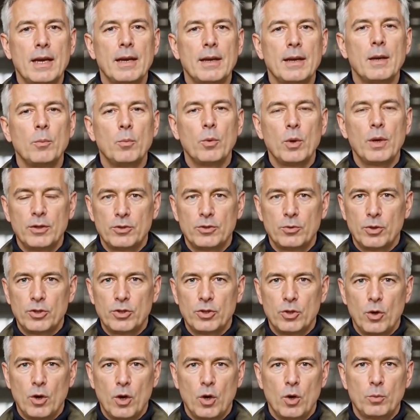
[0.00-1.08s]
that once was
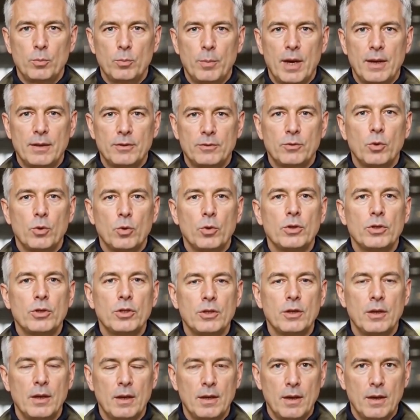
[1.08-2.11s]
your home by force,